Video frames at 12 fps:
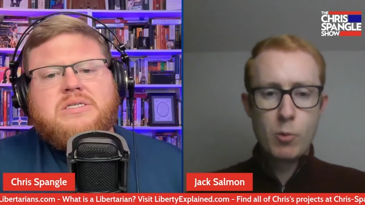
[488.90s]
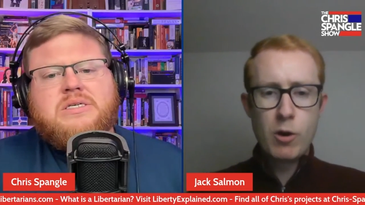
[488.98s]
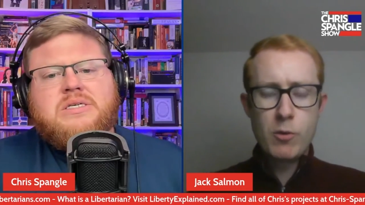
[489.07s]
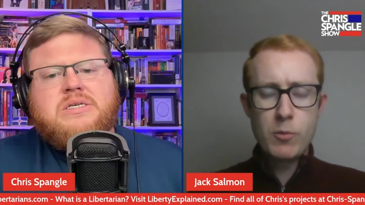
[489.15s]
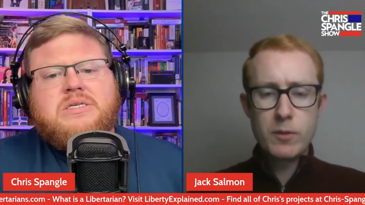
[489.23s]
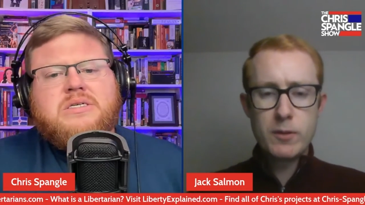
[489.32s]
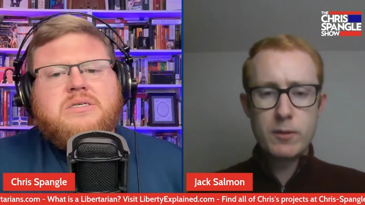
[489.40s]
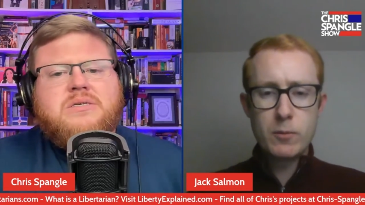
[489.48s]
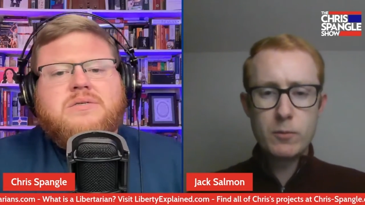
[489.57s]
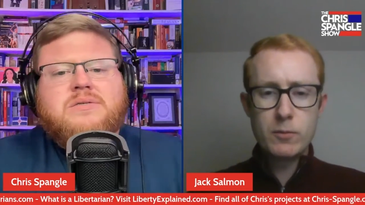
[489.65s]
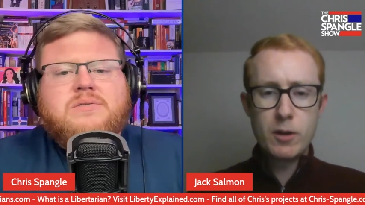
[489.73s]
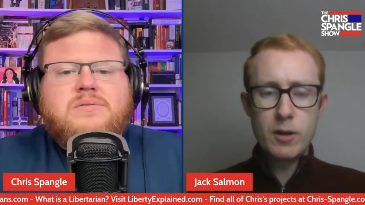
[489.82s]
Speaker 1: well
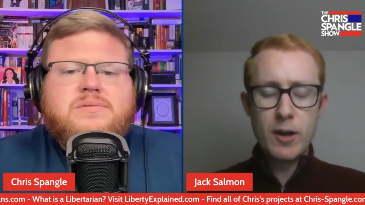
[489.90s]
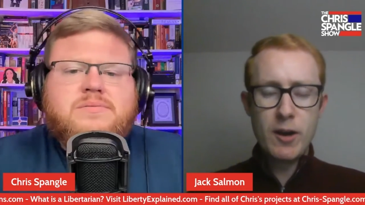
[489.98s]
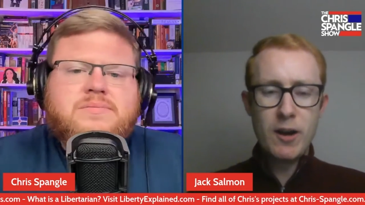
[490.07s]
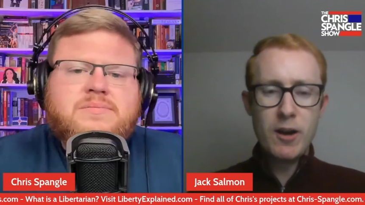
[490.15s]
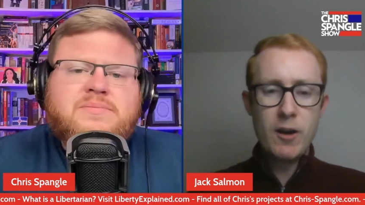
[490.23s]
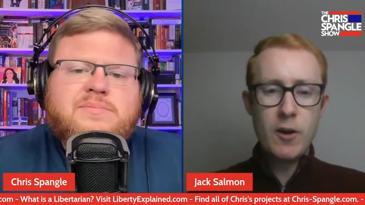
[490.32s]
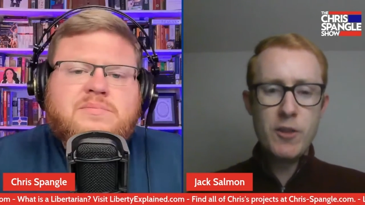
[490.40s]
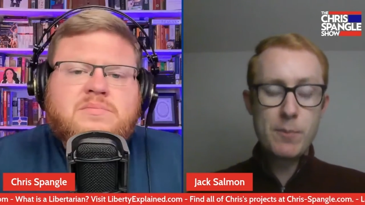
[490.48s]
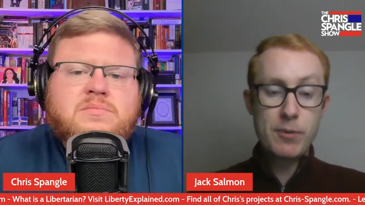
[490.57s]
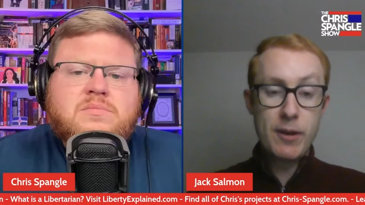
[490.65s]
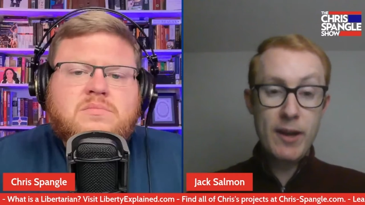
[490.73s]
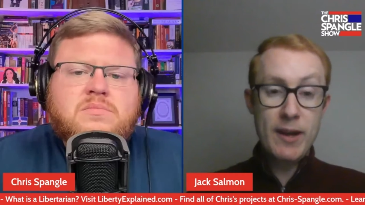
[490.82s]
on
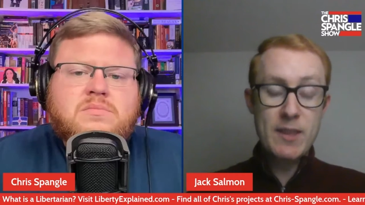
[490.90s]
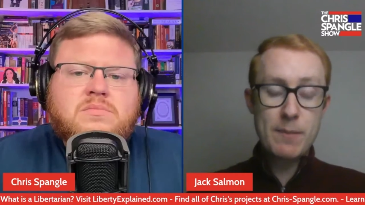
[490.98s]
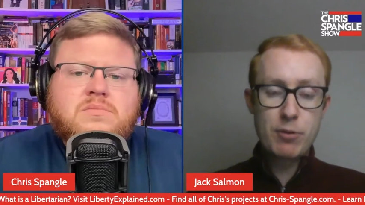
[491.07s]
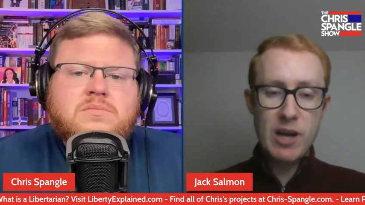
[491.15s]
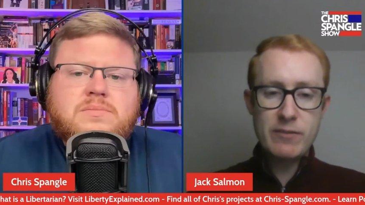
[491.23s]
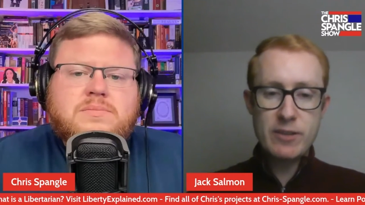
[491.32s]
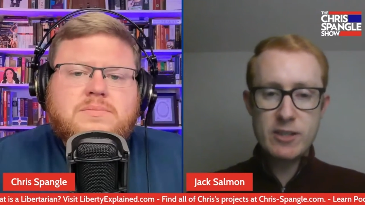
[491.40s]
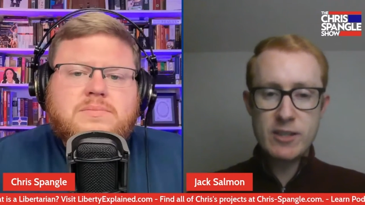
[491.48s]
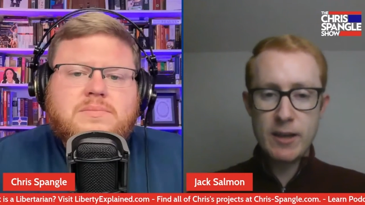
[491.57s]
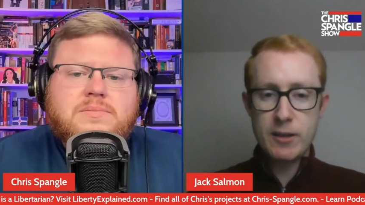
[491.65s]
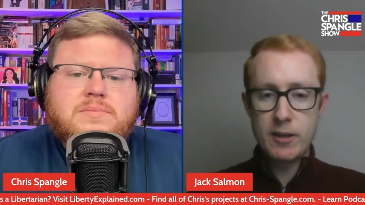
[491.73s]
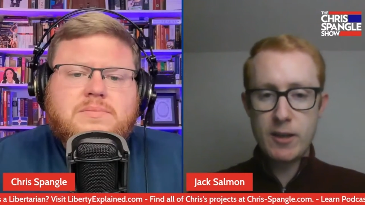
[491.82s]
the in the private
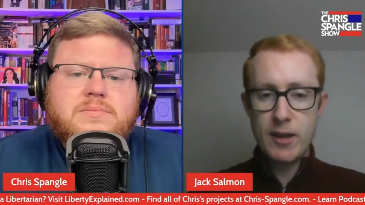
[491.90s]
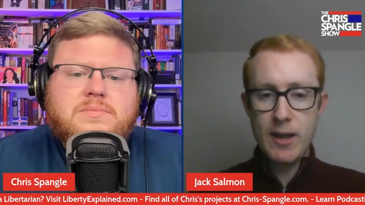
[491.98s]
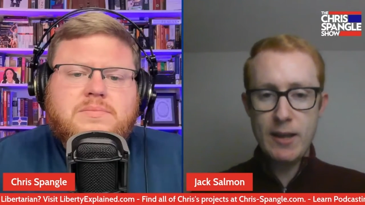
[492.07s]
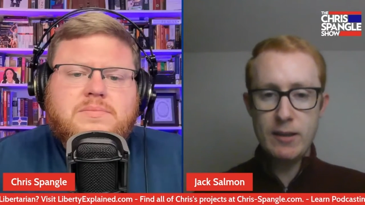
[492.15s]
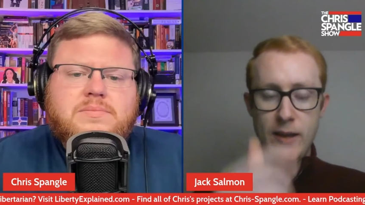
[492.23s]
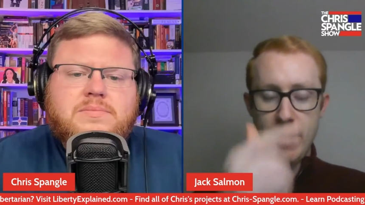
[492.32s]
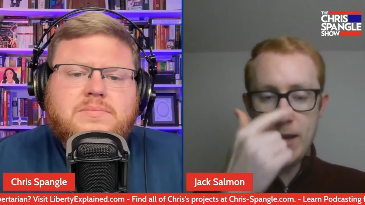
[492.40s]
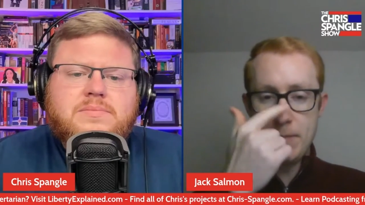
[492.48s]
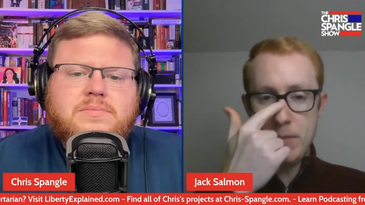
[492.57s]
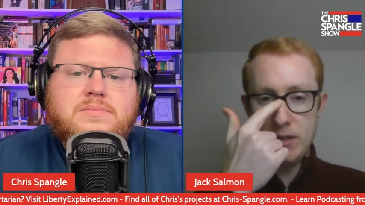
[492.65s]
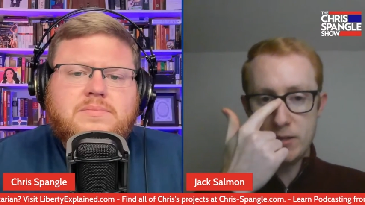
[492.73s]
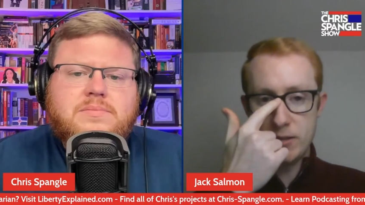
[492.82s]
sector it,
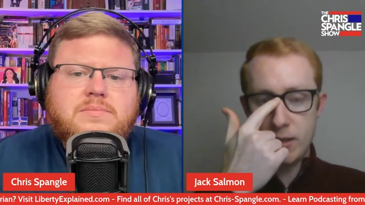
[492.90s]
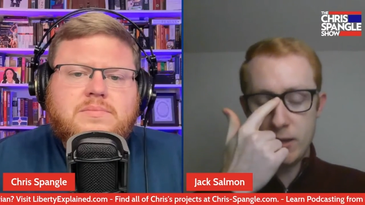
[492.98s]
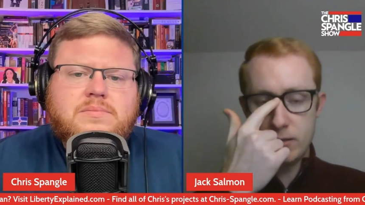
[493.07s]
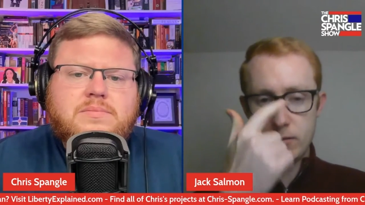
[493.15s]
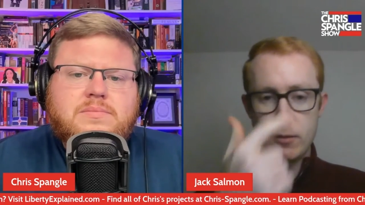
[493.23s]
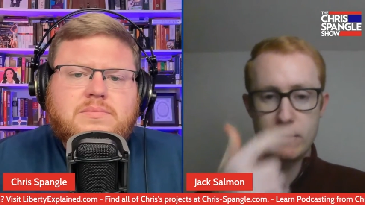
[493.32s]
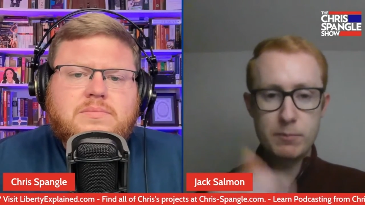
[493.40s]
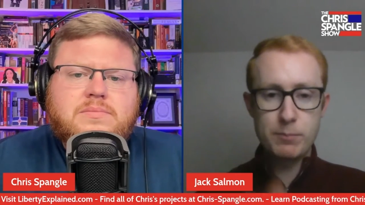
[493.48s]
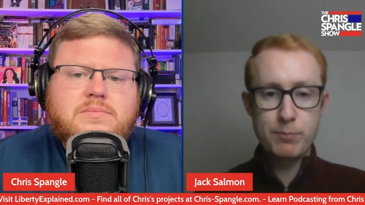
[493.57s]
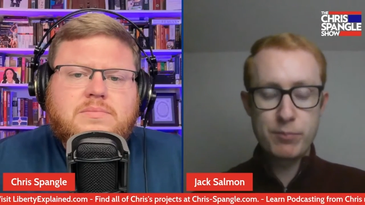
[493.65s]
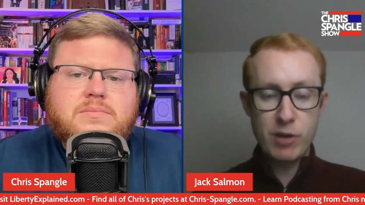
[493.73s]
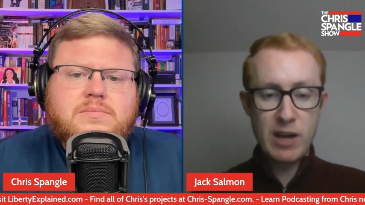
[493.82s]
it means that
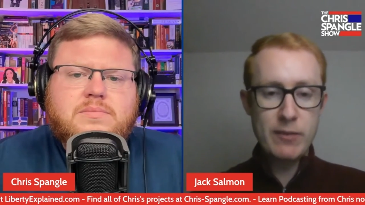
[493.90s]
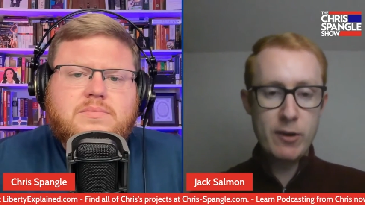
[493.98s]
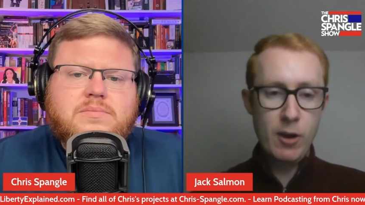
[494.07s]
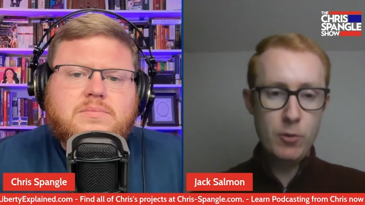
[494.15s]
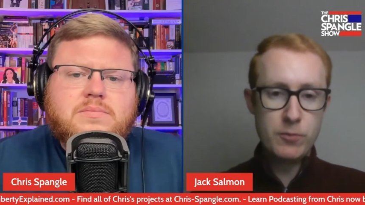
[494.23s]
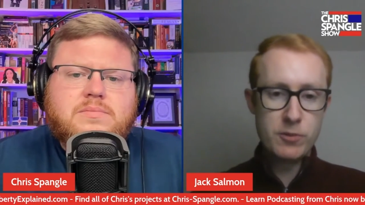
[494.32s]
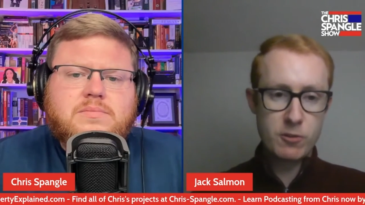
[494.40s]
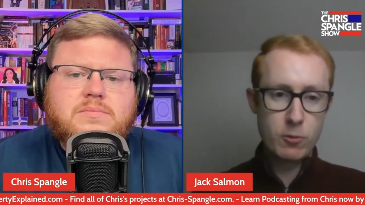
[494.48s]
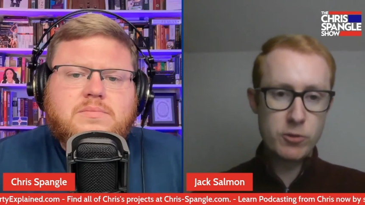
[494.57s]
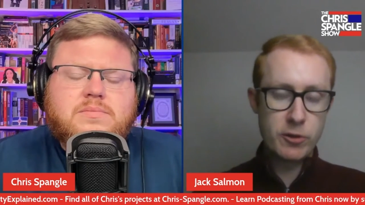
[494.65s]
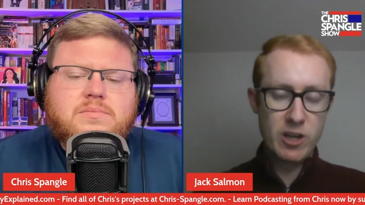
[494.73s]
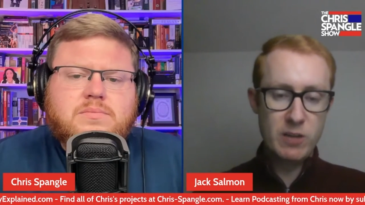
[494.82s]
private loans
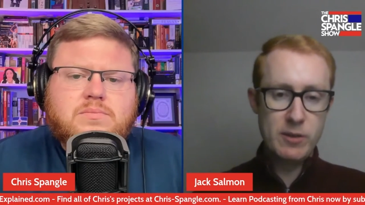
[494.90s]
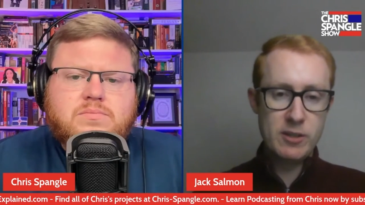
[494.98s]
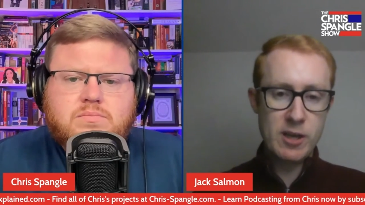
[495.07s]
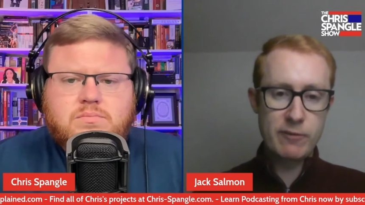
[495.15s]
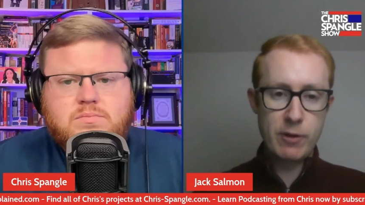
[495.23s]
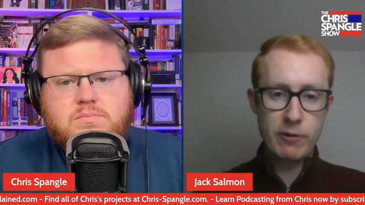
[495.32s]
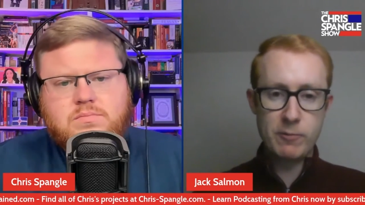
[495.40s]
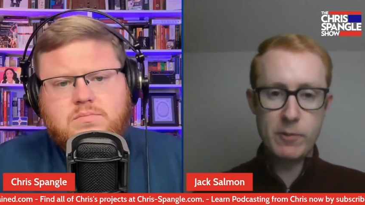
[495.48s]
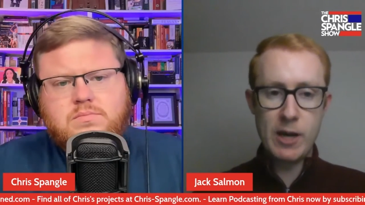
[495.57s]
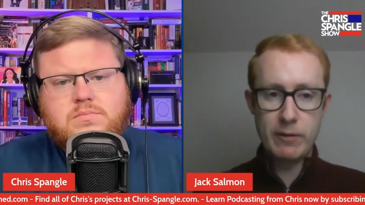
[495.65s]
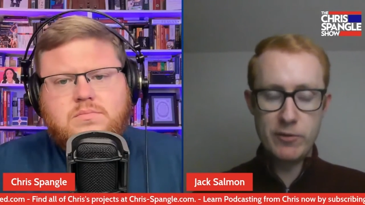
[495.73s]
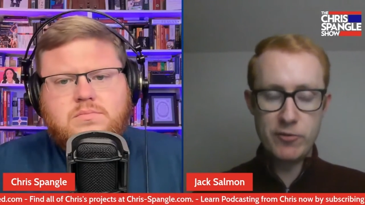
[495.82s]
are also going to be suffering
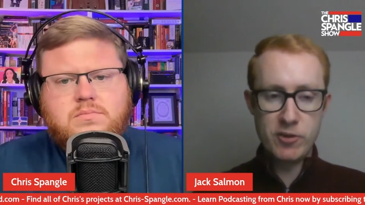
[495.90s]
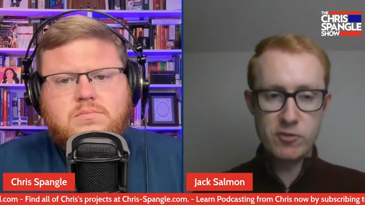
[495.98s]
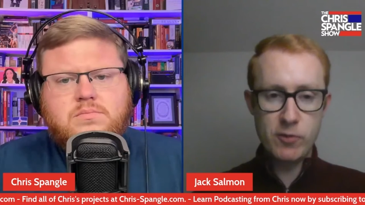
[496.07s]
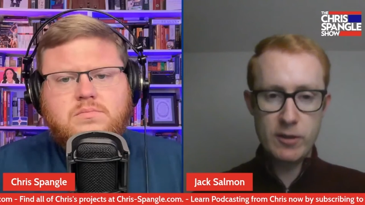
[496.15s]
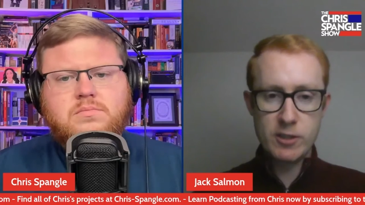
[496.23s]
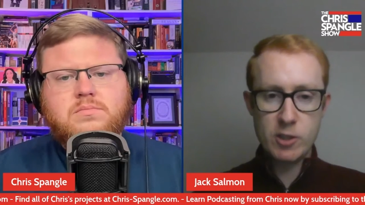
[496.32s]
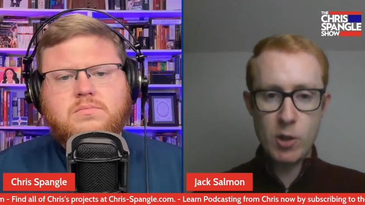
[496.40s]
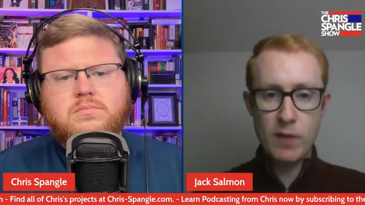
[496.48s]
from higher interest rates.